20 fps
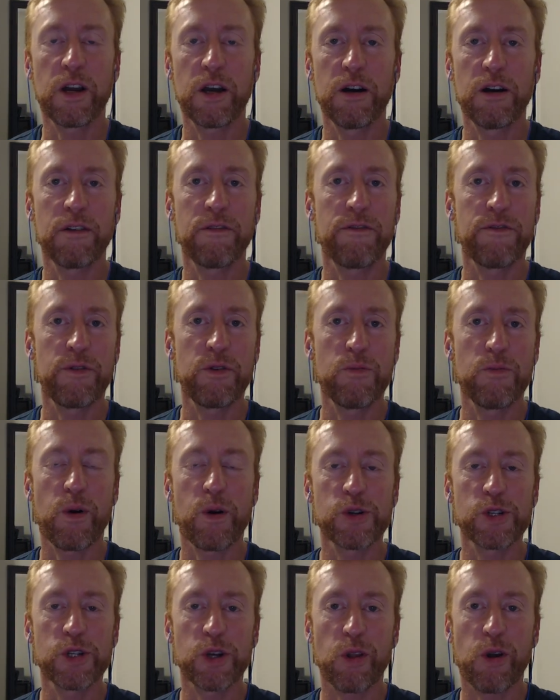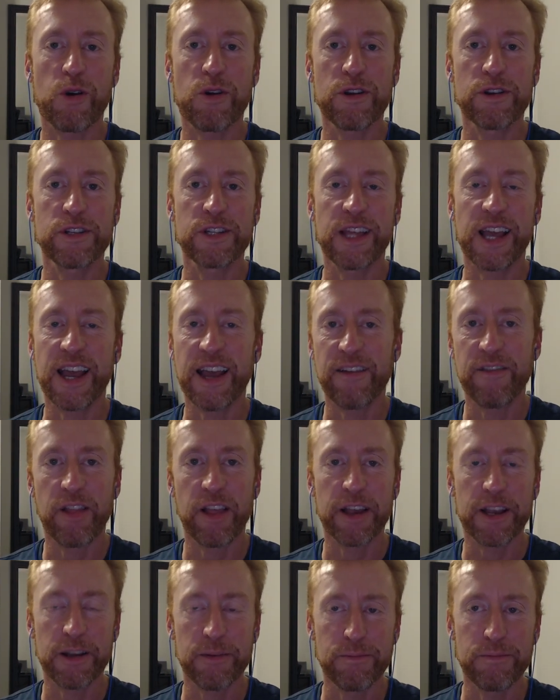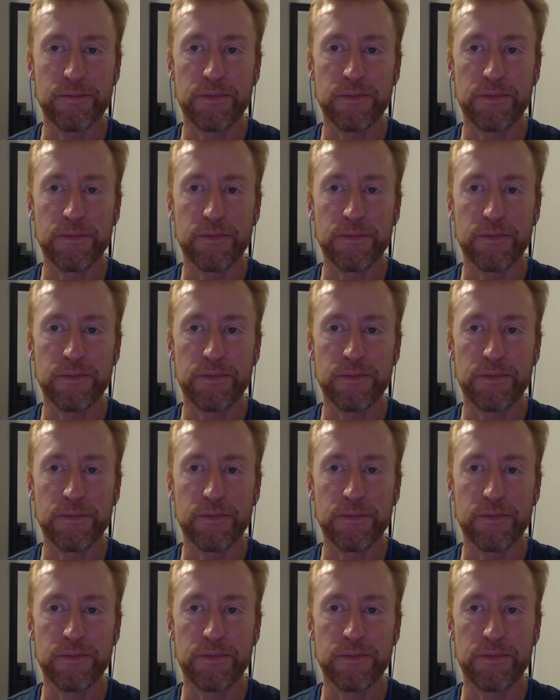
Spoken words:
kung fu martial artists that have like a